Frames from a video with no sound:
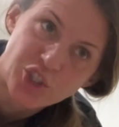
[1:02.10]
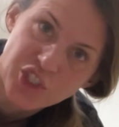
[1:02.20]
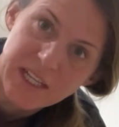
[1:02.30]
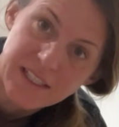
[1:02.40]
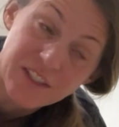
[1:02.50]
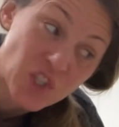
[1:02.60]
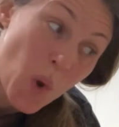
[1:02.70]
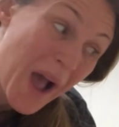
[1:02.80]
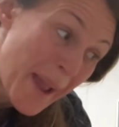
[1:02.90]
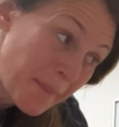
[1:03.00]
sheet, so
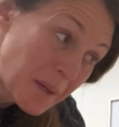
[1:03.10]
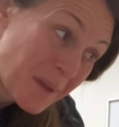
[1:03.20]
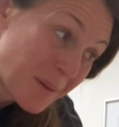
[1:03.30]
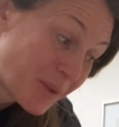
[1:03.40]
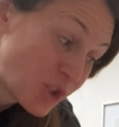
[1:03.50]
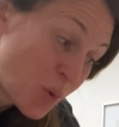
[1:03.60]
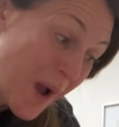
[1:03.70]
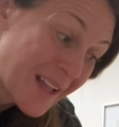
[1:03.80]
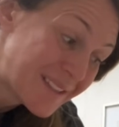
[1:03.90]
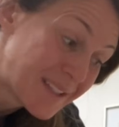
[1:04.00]
I'm going to be able to
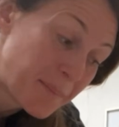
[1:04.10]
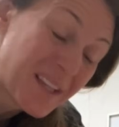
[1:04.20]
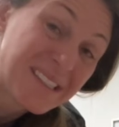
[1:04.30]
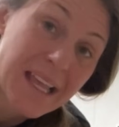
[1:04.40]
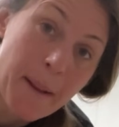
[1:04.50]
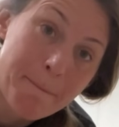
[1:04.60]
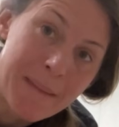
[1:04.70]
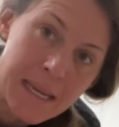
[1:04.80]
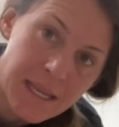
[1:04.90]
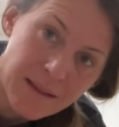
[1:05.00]
unzip this and
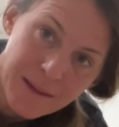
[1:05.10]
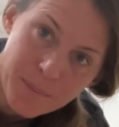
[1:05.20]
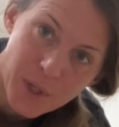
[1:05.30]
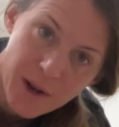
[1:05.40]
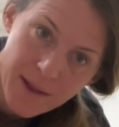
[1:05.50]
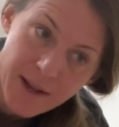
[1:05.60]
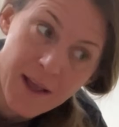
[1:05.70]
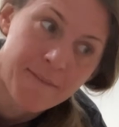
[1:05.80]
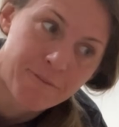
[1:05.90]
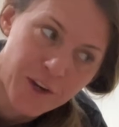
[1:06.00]
immediately put on
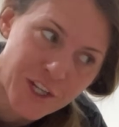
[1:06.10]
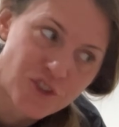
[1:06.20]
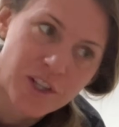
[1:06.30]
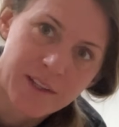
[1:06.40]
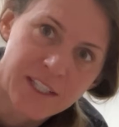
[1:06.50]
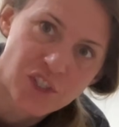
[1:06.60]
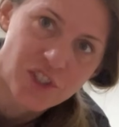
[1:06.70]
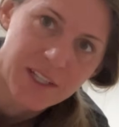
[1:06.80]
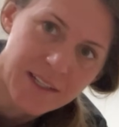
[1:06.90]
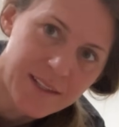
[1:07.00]
a fresh, clean
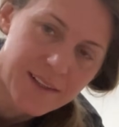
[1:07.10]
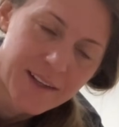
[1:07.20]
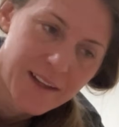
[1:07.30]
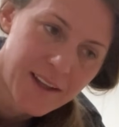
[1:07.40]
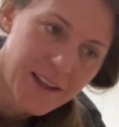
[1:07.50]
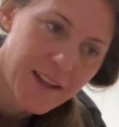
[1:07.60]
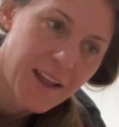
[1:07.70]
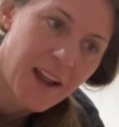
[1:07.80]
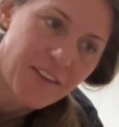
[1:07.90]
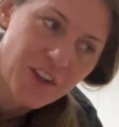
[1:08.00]
sheet,
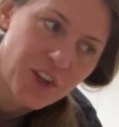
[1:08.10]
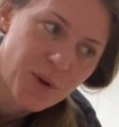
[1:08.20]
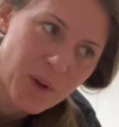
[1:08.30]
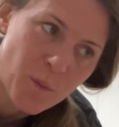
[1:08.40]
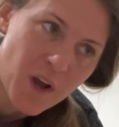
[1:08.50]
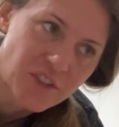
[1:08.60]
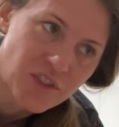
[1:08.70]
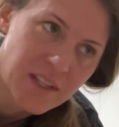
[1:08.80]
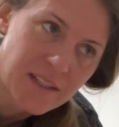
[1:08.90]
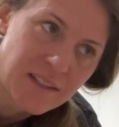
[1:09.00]
and then go and wash
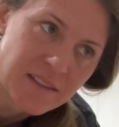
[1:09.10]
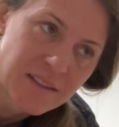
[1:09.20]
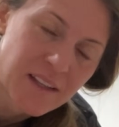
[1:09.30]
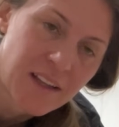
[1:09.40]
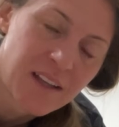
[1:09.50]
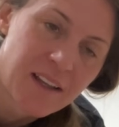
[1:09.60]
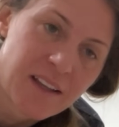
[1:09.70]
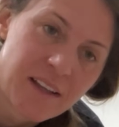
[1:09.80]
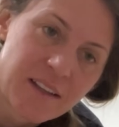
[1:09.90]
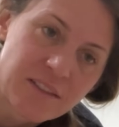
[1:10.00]
these.
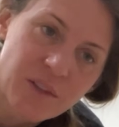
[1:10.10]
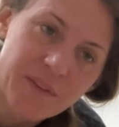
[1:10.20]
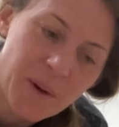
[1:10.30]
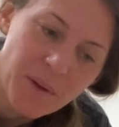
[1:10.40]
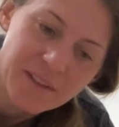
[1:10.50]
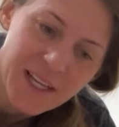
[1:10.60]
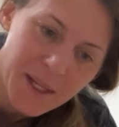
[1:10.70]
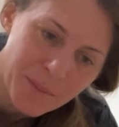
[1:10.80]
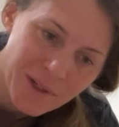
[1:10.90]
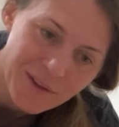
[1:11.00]
So if I want to take
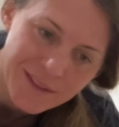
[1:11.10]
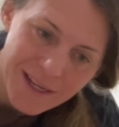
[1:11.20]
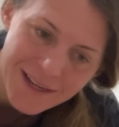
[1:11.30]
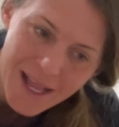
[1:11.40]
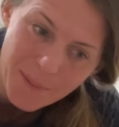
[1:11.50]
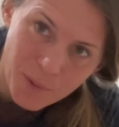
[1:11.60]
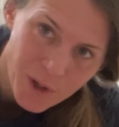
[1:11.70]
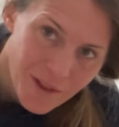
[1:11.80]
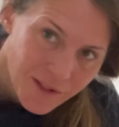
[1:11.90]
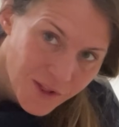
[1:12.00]
a middle of the day nap when
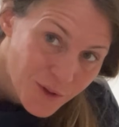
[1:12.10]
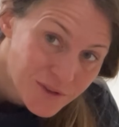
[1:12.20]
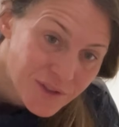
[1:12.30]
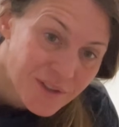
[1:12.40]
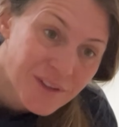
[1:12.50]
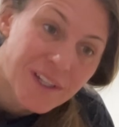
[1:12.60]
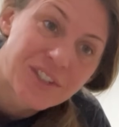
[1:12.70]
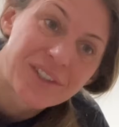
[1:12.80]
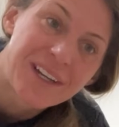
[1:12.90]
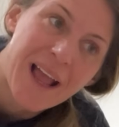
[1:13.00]
all the clothes are in the
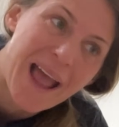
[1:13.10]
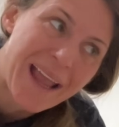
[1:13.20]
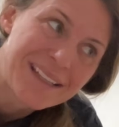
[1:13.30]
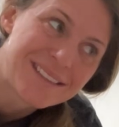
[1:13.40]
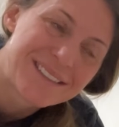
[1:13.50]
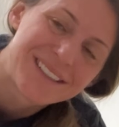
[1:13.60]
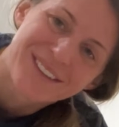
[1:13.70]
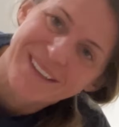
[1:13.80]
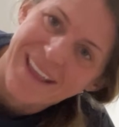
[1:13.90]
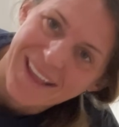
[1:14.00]
laundry, I
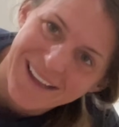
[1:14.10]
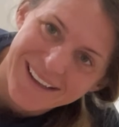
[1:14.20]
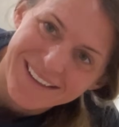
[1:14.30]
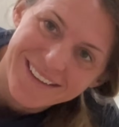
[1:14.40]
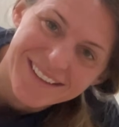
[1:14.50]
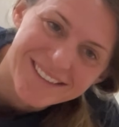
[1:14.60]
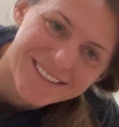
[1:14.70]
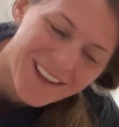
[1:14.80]
still can. This is